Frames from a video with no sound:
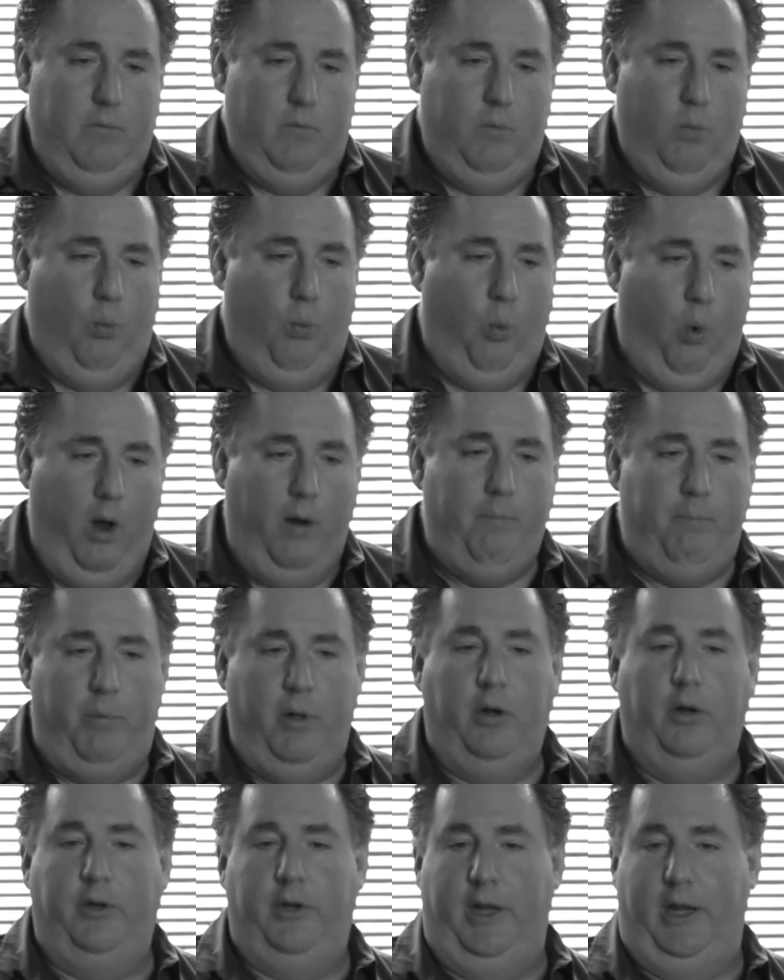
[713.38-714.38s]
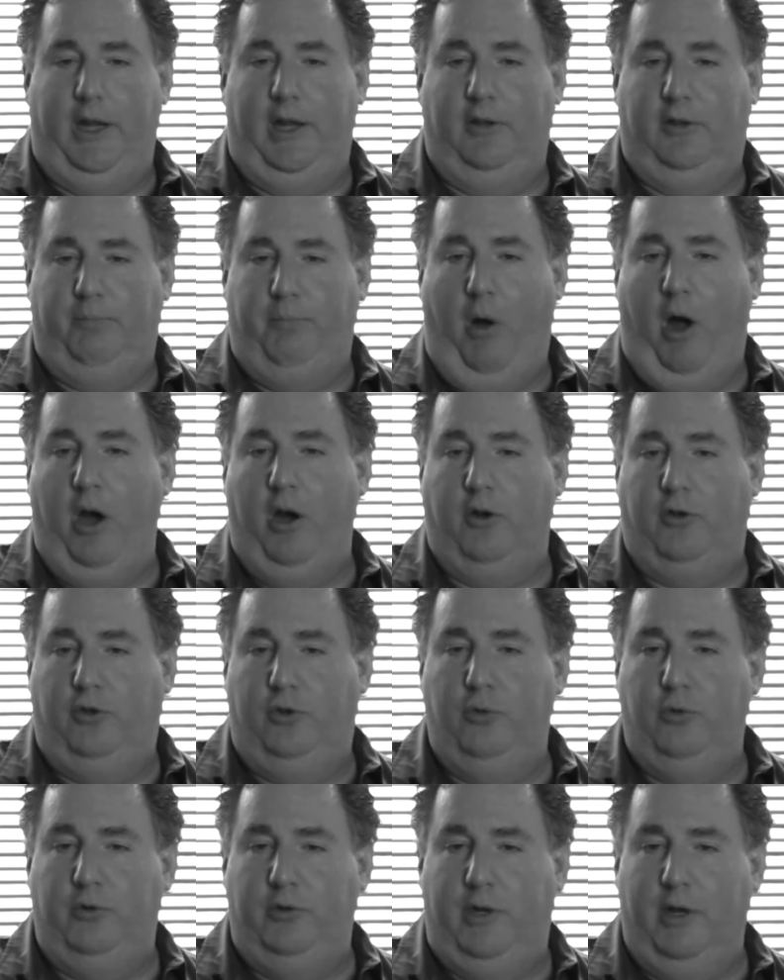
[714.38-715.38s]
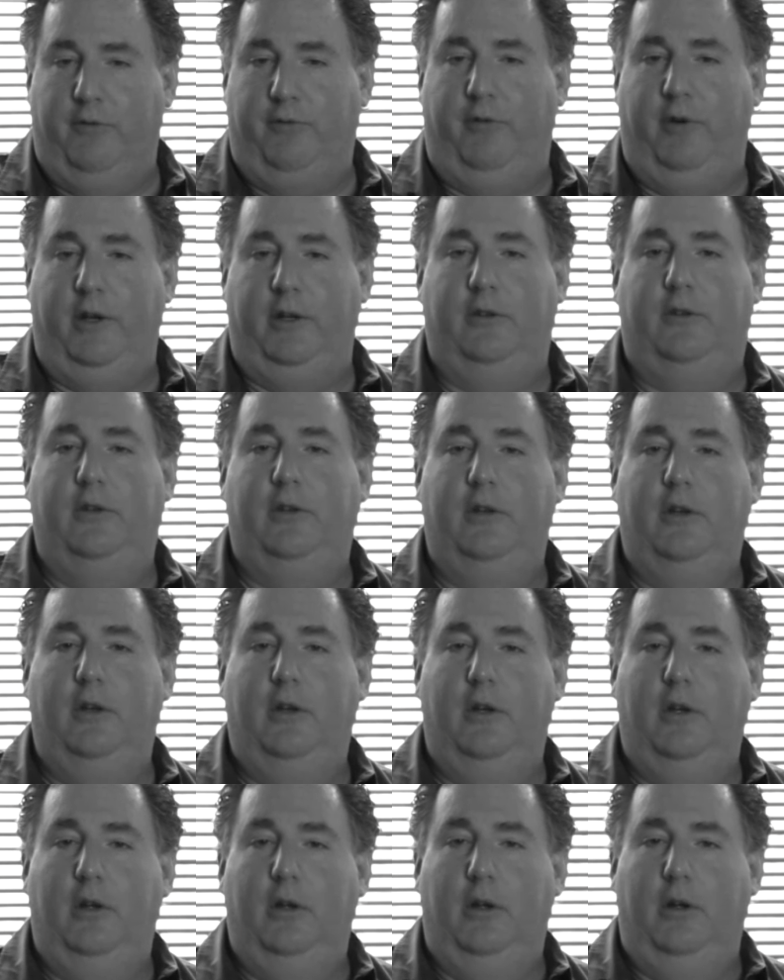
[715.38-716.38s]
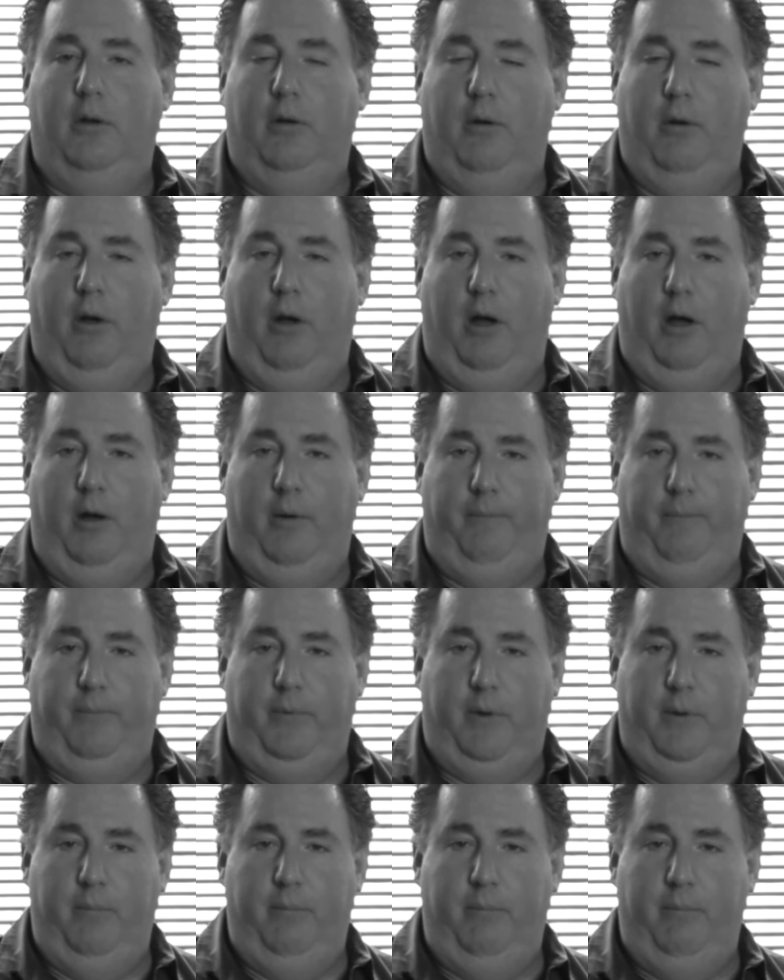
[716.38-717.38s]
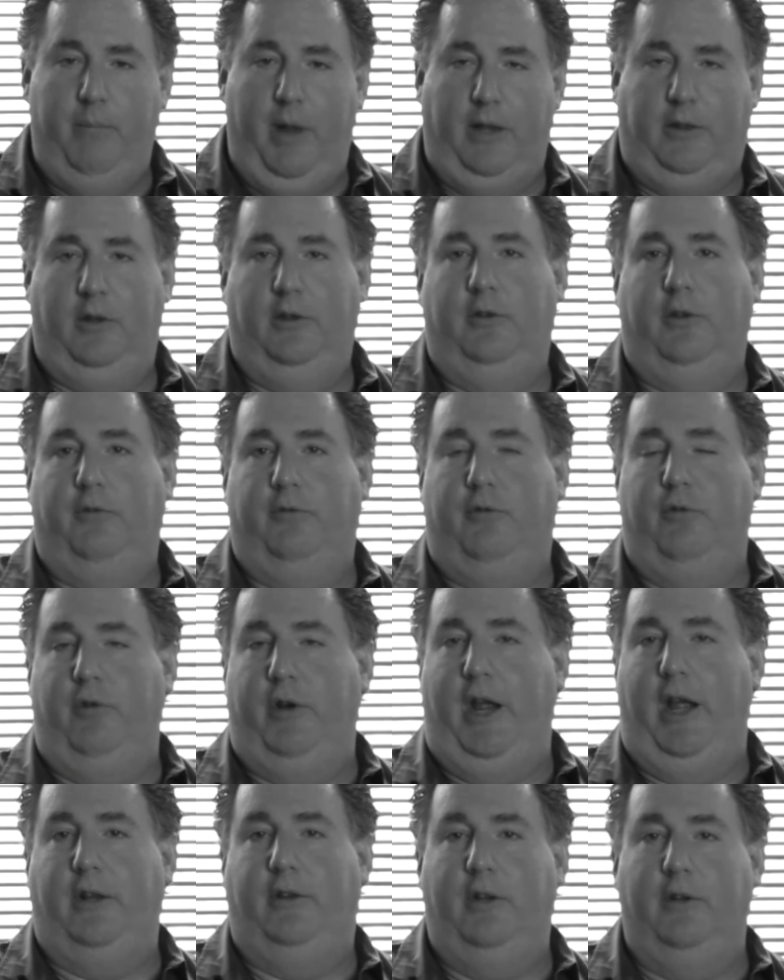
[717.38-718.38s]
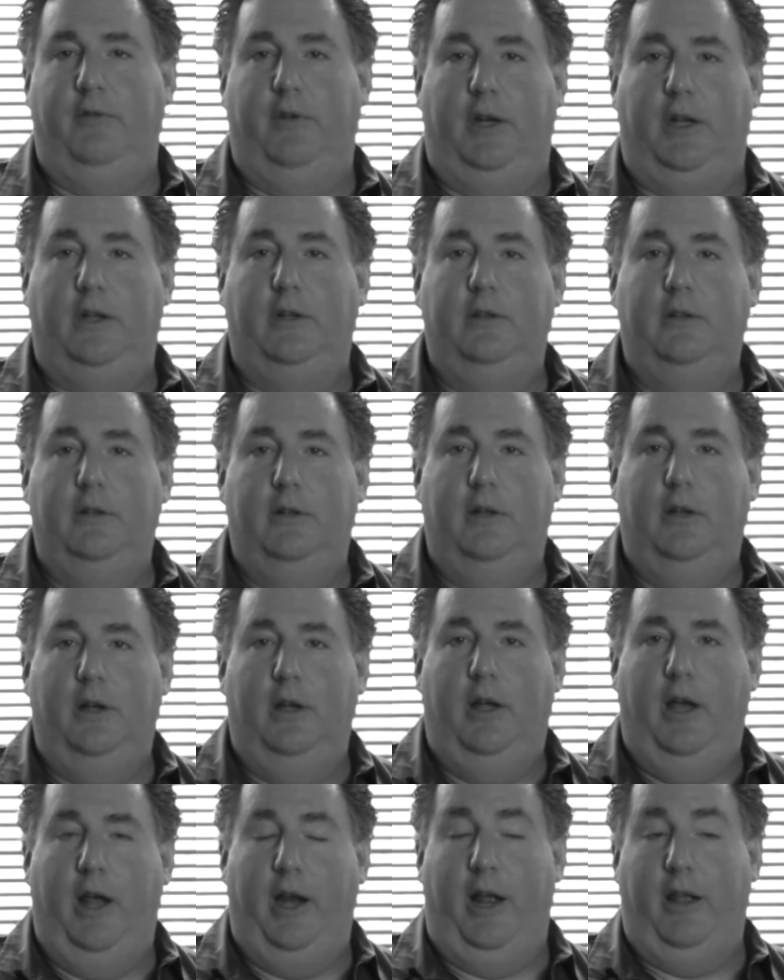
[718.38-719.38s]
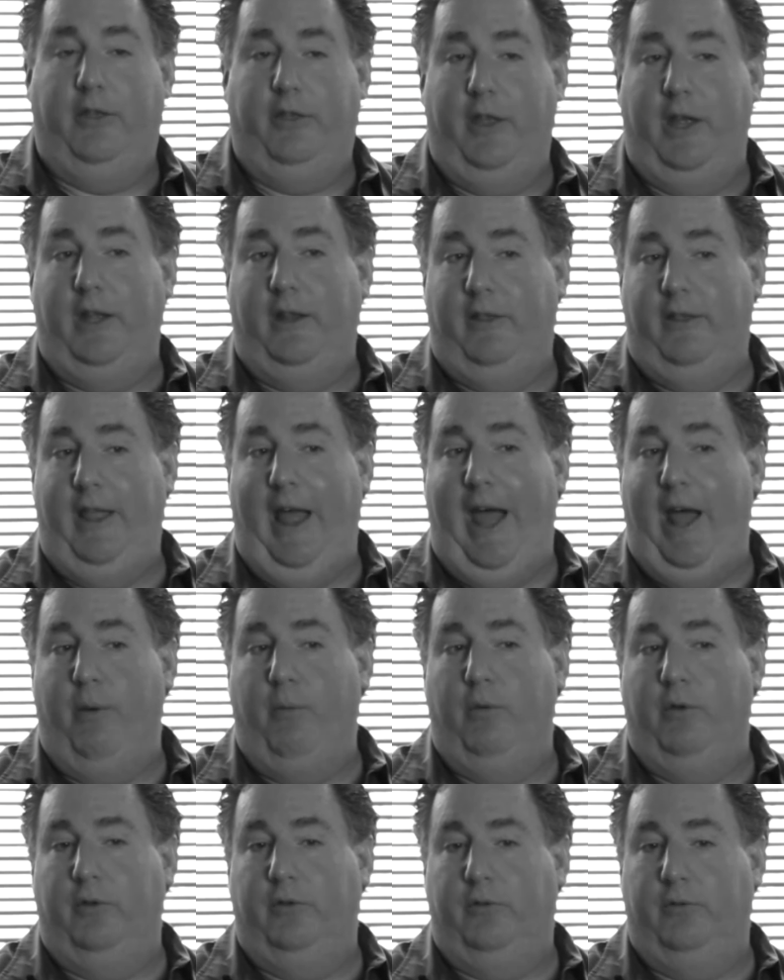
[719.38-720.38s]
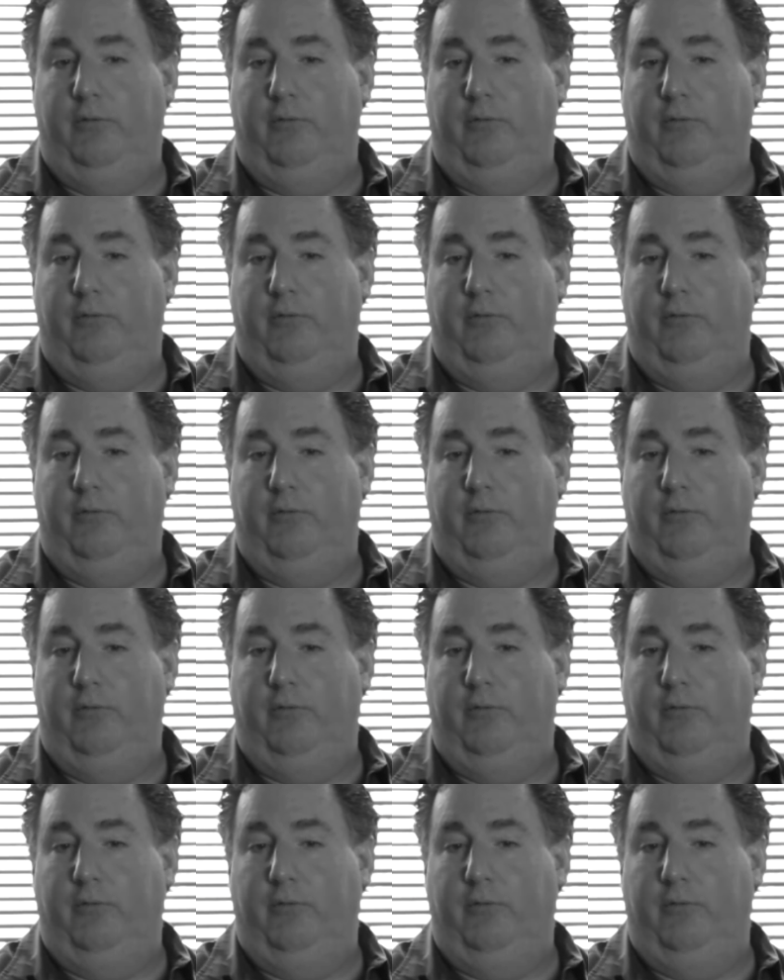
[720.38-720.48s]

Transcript: one building inspired two different methods of creativity. And I think that was